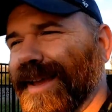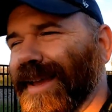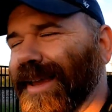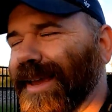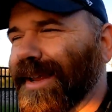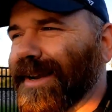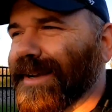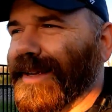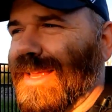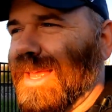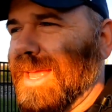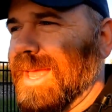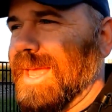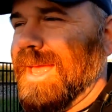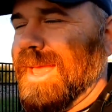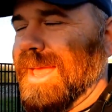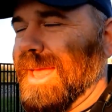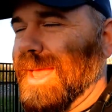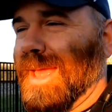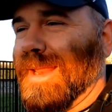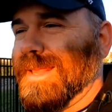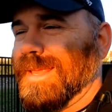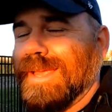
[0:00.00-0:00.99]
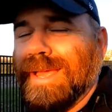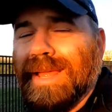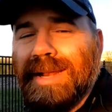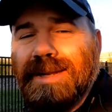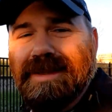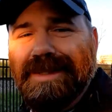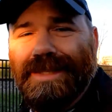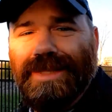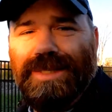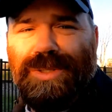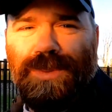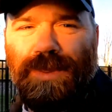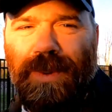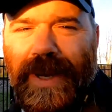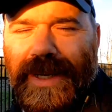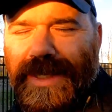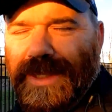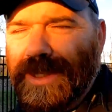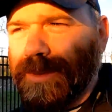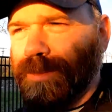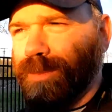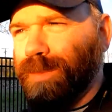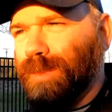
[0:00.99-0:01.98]
in any kind of
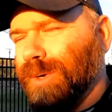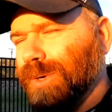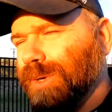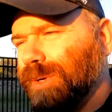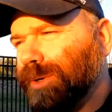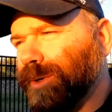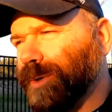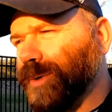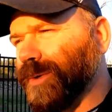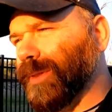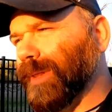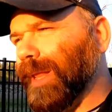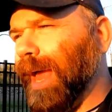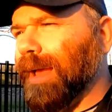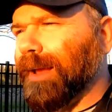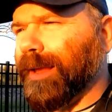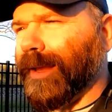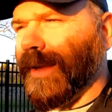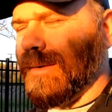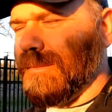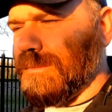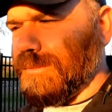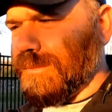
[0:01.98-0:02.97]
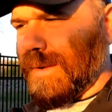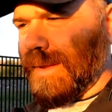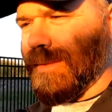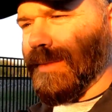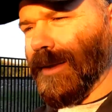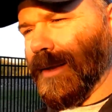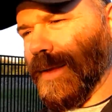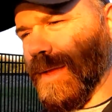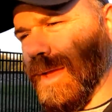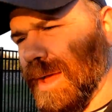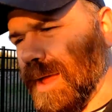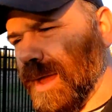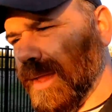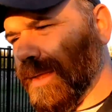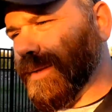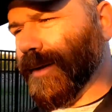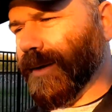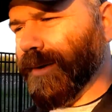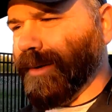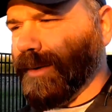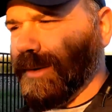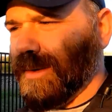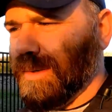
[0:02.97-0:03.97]
situation where you're lacking faith in God,
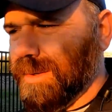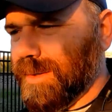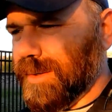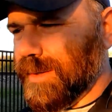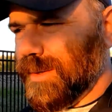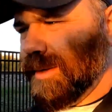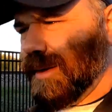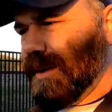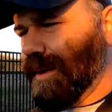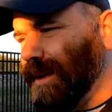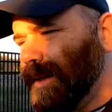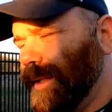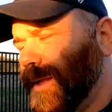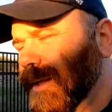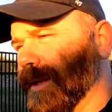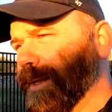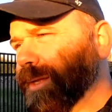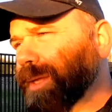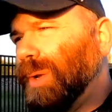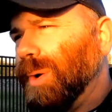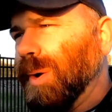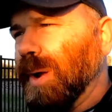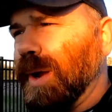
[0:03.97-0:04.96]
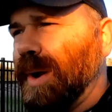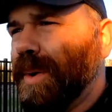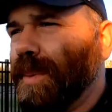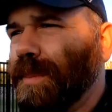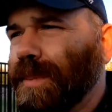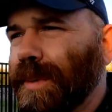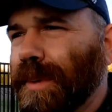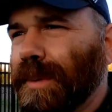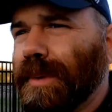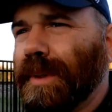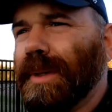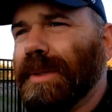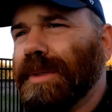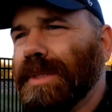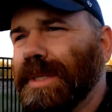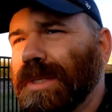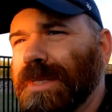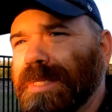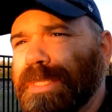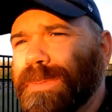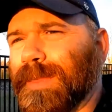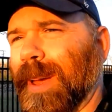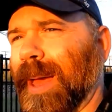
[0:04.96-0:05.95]
I hope you would look to
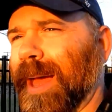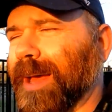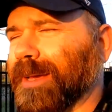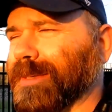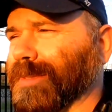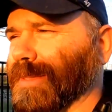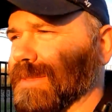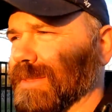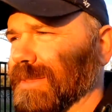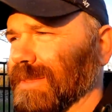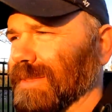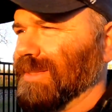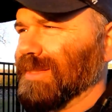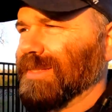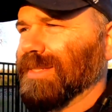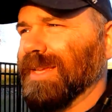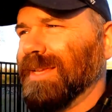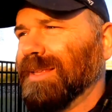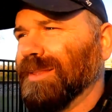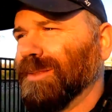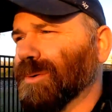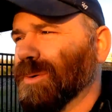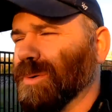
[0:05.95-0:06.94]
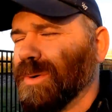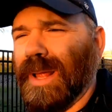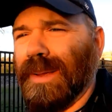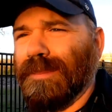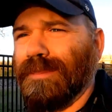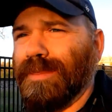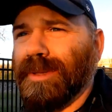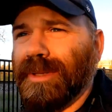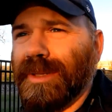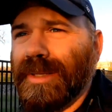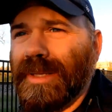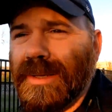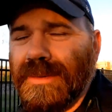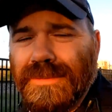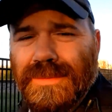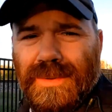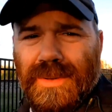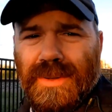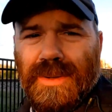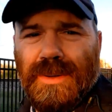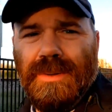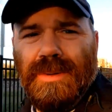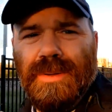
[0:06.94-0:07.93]
this passage and say, Lord, I believe,
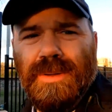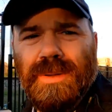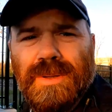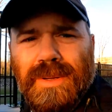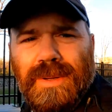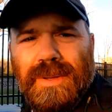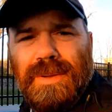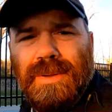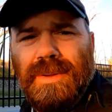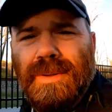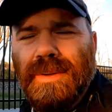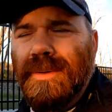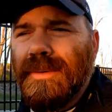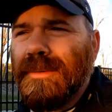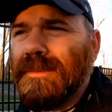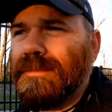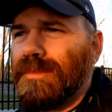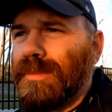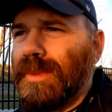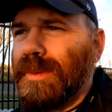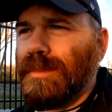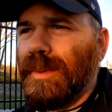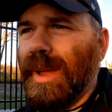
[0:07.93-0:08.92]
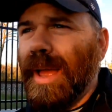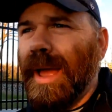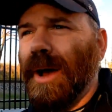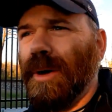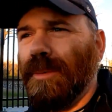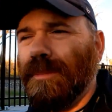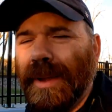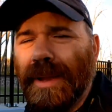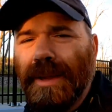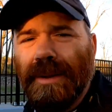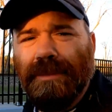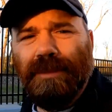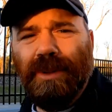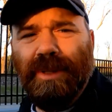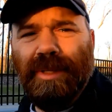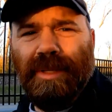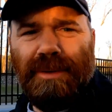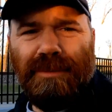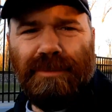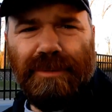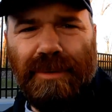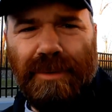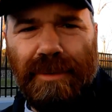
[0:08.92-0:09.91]
but help my
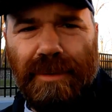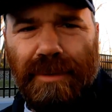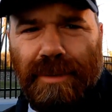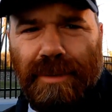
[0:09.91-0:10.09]
unbelief.